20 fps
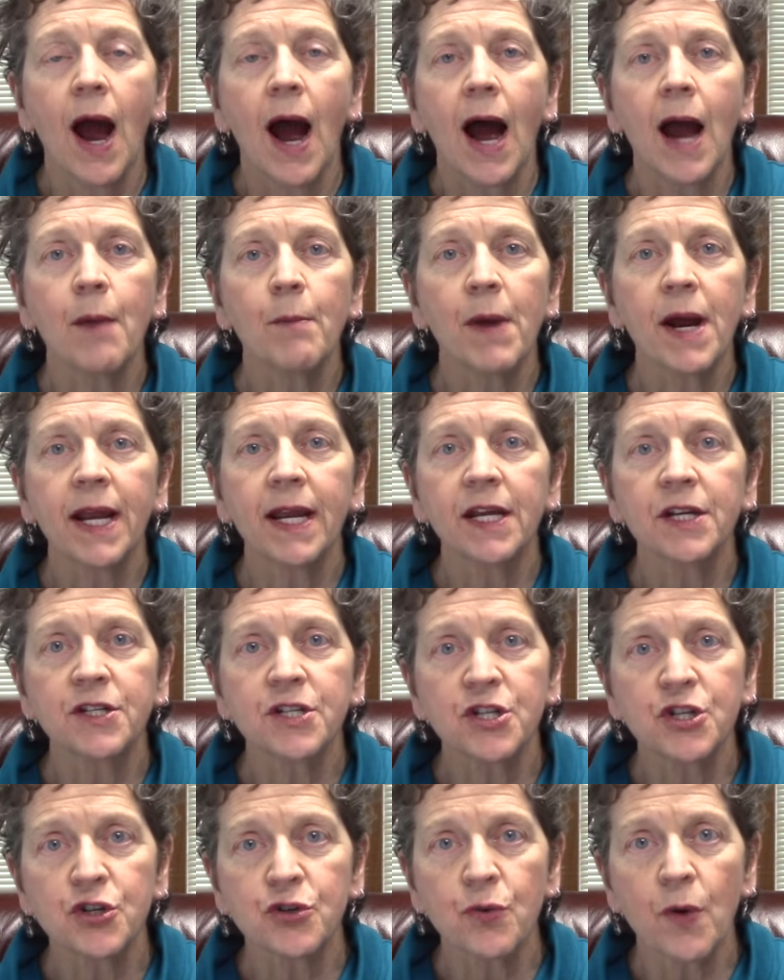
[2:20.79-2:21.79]
I might get
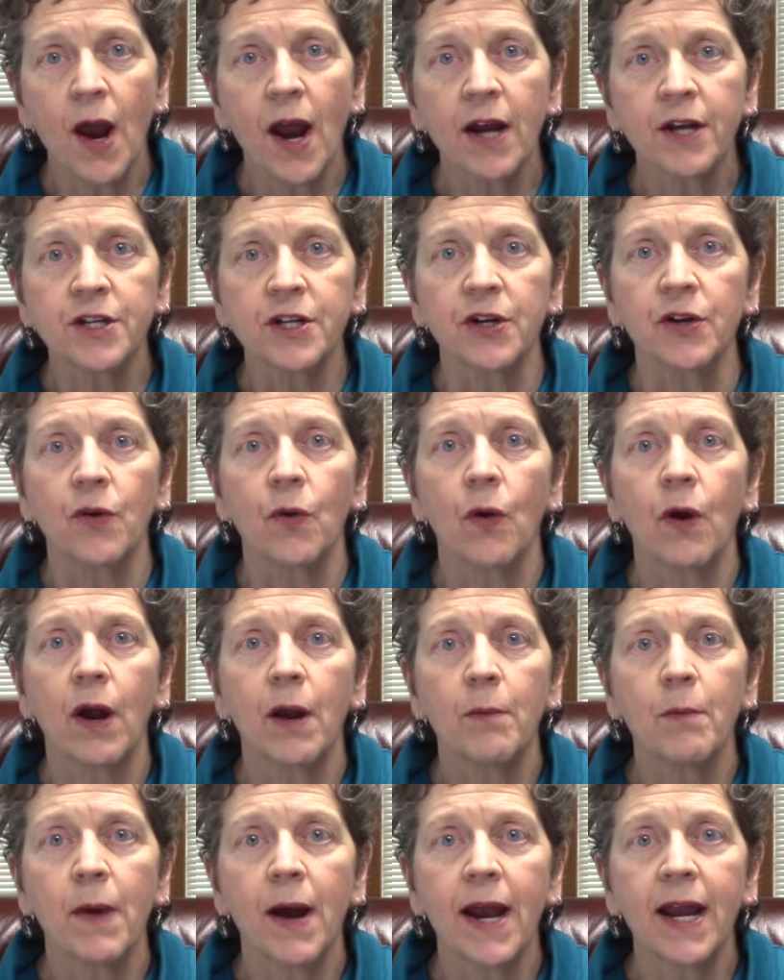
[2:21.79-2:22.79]
distracted or
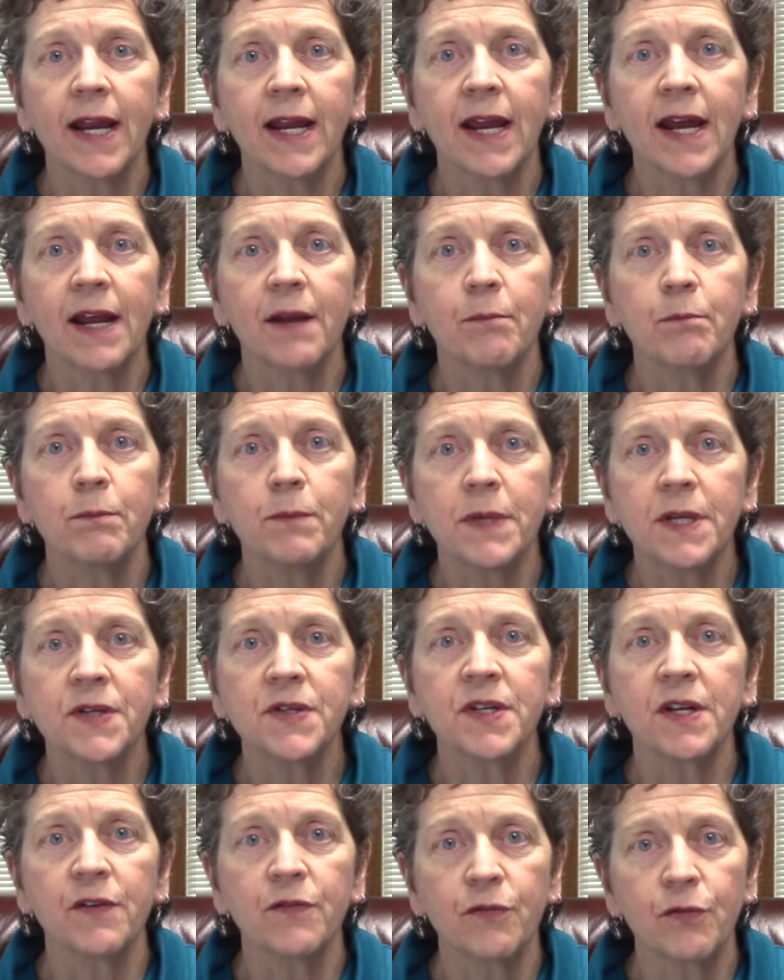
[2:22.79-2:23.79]
I might get
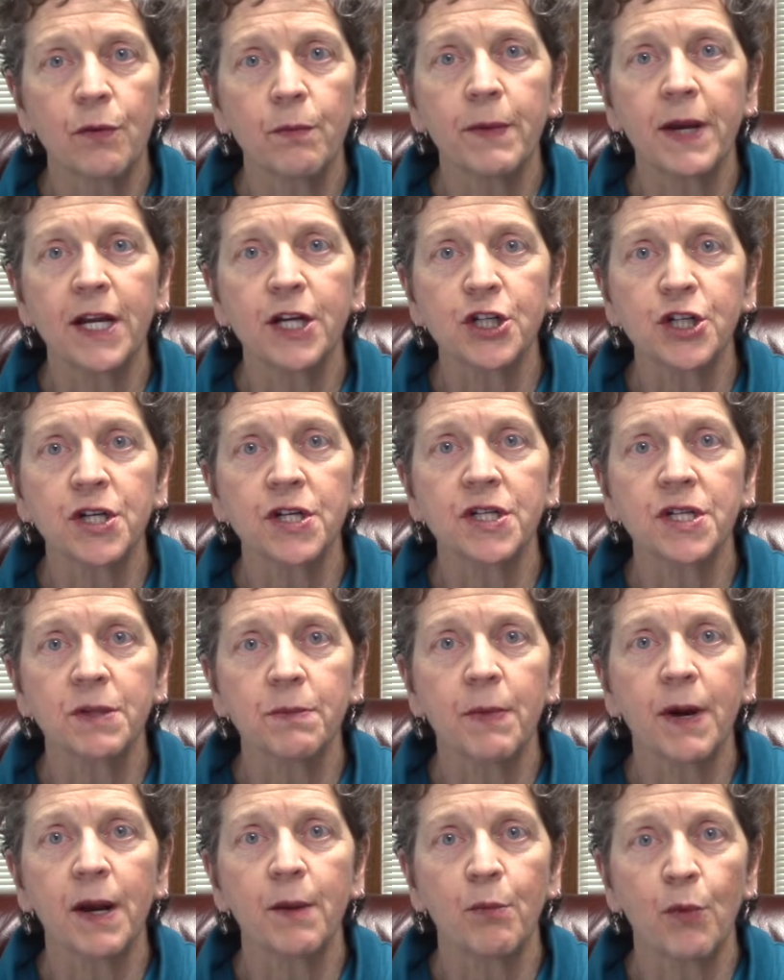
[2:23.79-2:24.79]
misinformation to
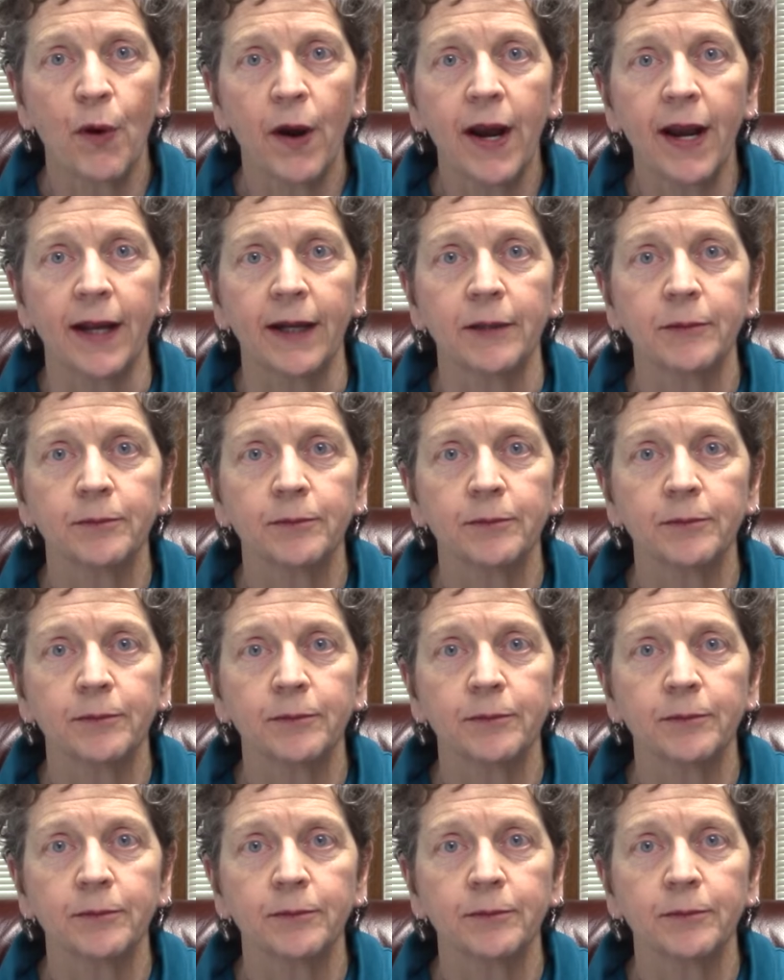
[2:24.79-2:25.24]
my brain.